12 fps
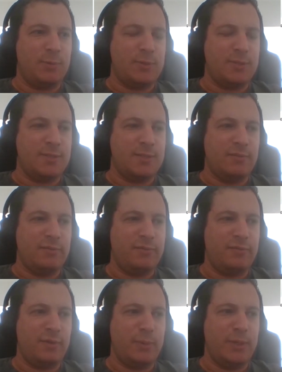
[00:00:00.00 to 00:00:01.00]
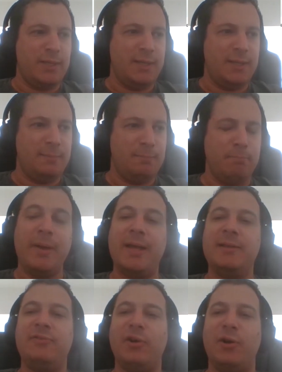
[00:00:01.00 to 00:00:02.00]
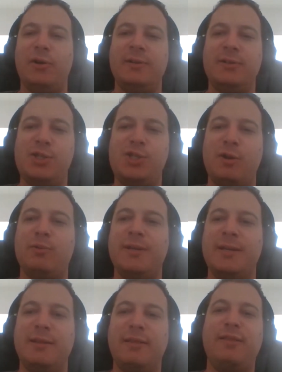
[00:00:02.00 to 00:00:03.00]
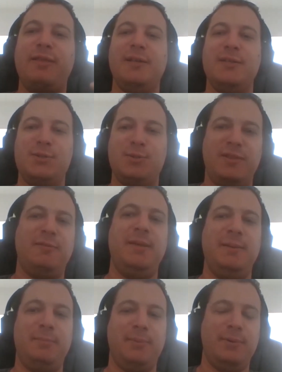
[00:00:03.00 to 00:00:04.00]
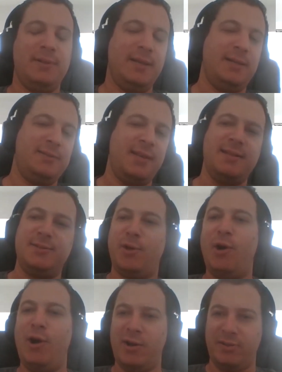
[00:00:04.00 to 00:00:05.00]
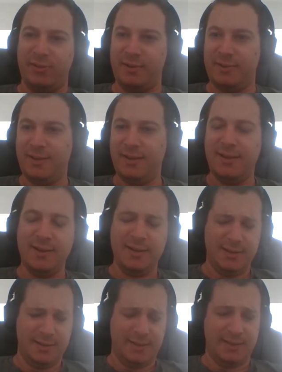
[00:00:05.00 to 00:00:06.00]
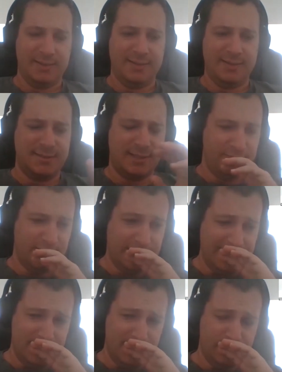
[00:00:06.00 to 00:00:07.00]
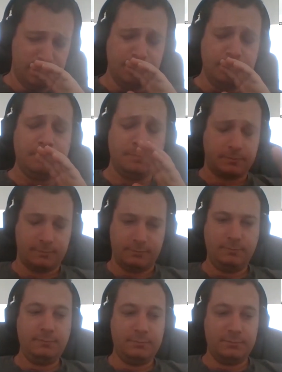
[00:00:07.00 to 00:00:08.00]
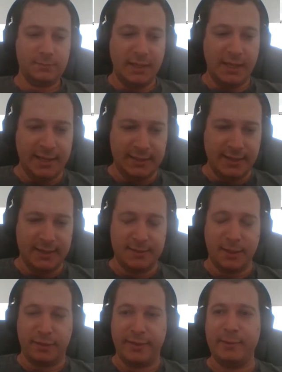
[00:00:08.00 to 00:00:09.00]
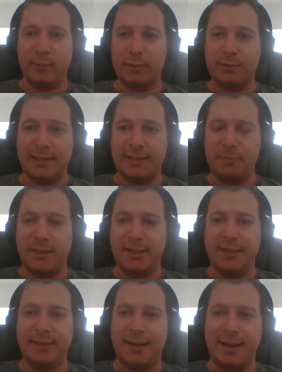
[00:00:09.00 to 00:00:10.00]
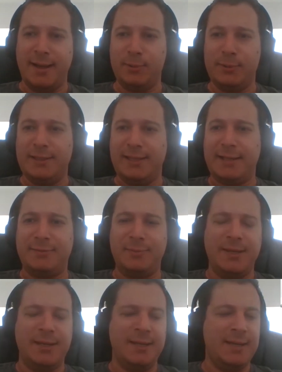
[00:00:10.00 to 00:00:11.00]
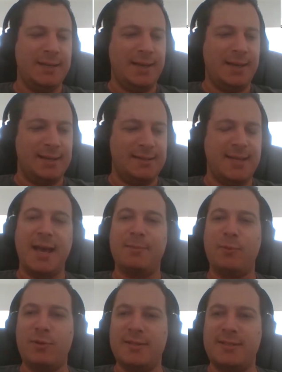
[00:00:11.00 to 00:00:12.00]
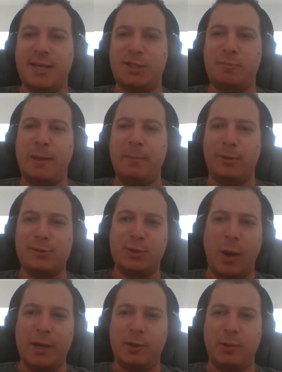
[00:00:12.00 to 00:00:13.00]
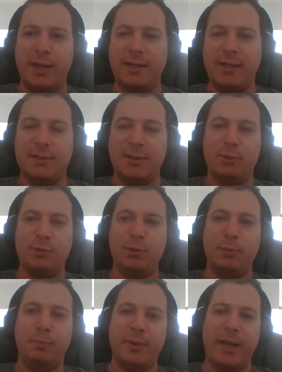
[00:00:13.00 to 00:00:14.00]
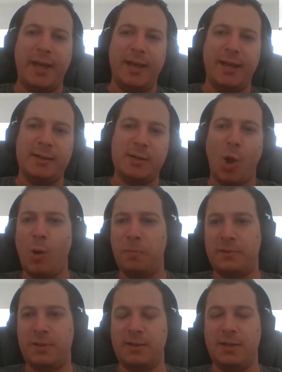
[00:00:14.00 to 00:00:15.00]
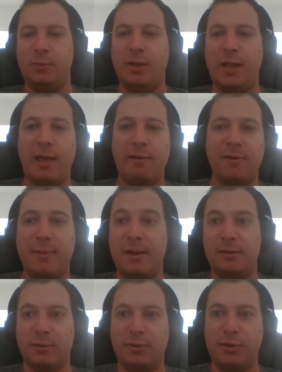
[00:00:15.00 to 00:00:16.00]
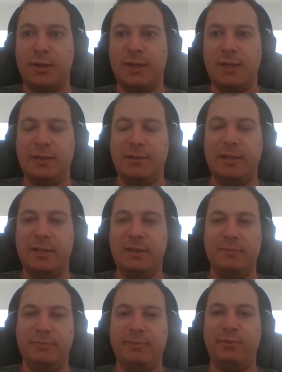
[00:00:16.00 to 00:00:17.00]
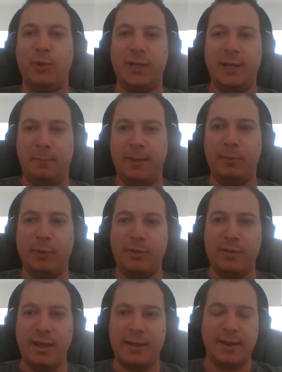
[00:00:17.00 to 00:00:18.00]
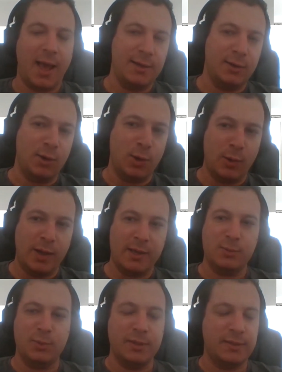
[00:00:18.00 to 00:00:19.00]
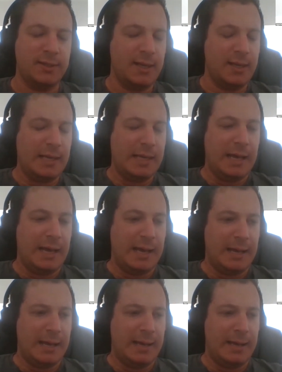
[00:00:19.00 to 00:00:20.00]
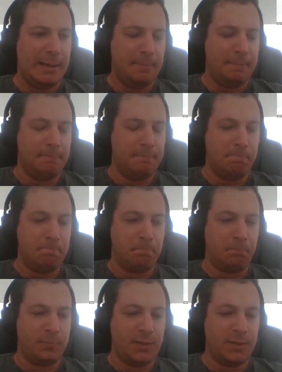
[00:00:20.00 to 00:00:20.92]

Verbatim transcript: I was uh, very bent on sharing things with people, like TED hmm. Talks mm. and, and and stuff like that. So, and and the thing won't let me uh, wouldn't let me uh, tagged more than six people. So I created the group and hoped that it would have about 30, 40 people that I know and would, uh, um,